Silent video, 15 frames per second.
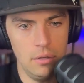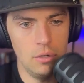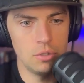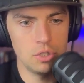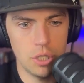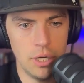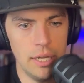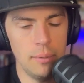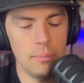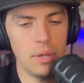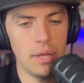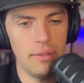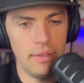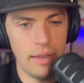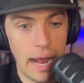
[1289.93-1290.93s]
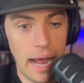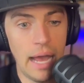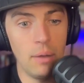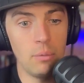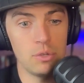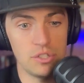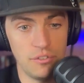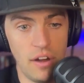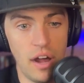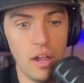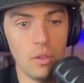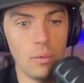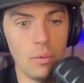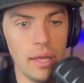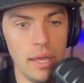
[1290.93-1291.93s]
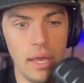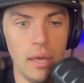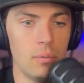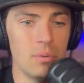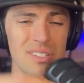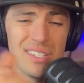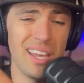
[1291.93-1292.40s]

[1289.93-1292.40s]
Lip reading: training plan that I was following, it was